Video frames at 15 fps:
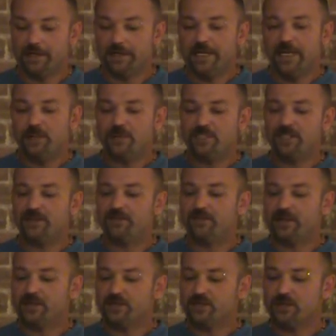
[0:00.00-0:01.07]
It was an
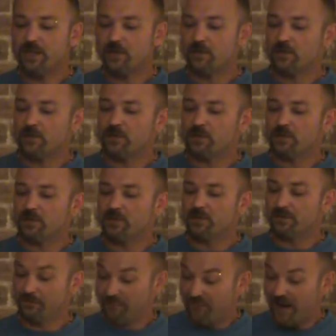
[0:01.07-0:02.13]
adventure that would include
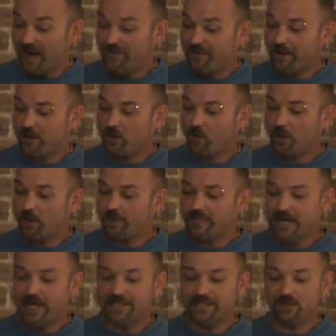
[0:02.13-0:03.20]
the five-hour water
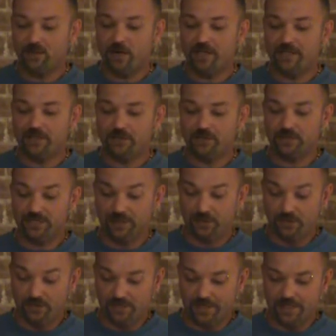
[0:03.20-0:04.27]
taxi ride to
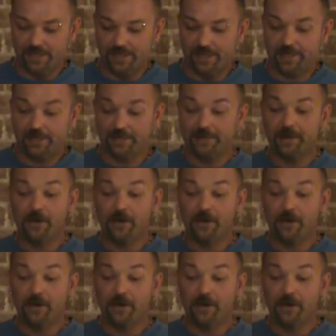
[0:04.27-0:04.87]
Usisya,